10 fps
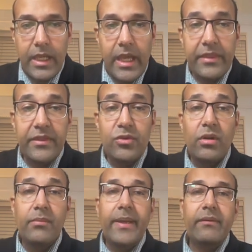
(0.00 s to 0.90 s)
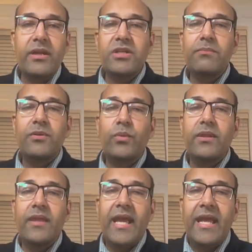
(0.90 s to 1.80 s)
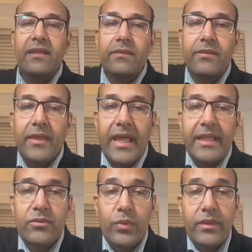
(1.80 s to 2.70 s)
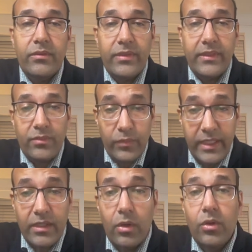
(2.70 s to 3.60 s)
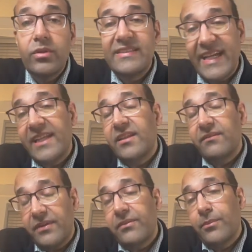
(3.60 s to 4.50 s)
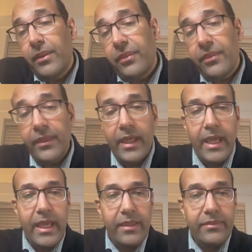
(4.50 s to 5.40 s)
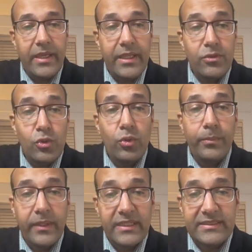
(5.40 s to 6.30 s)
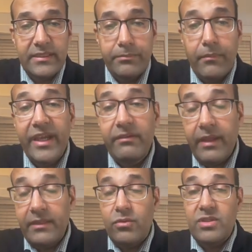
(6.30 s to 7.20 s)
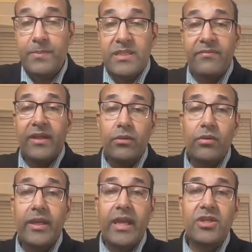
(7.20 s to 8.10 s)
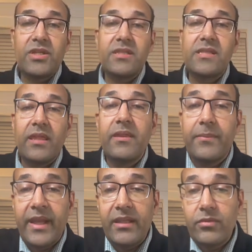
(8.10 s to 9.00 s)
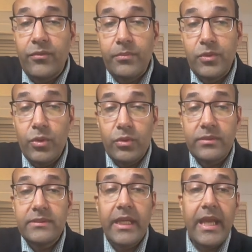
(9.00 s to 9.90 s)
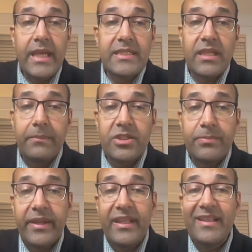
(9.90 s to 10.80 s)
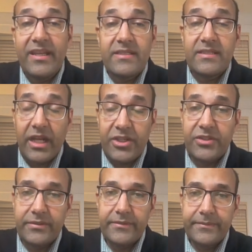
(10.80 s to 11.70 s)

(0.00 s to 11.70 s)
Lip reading: In the neural migration between the 8th and 20th week, or 2nd and 5th month, the neuroblasts migrate to specific locations in the brain to form neurons, established brain layer structured.